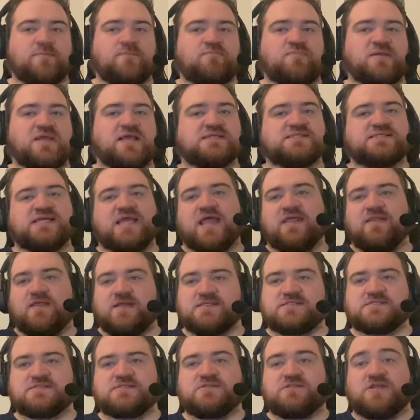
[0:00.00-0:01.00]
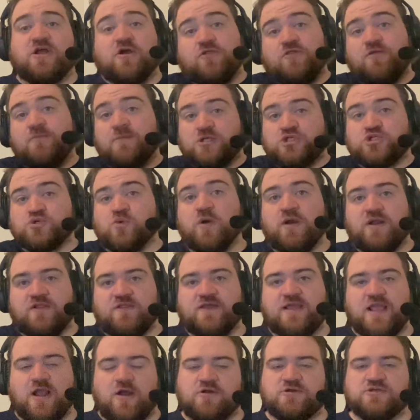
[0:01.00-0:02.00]
because again, they're the majority of
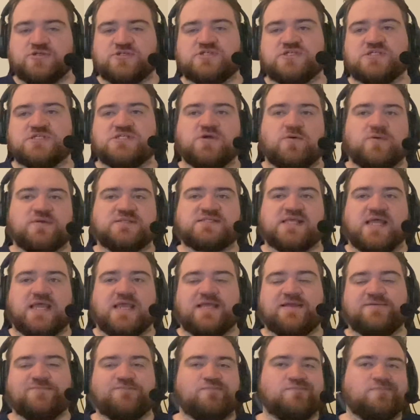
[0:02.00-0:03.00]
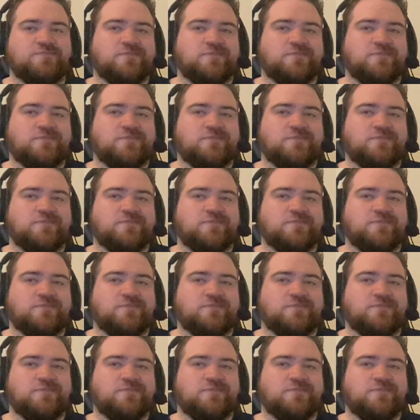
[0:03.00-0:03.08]
the characters, and so it's like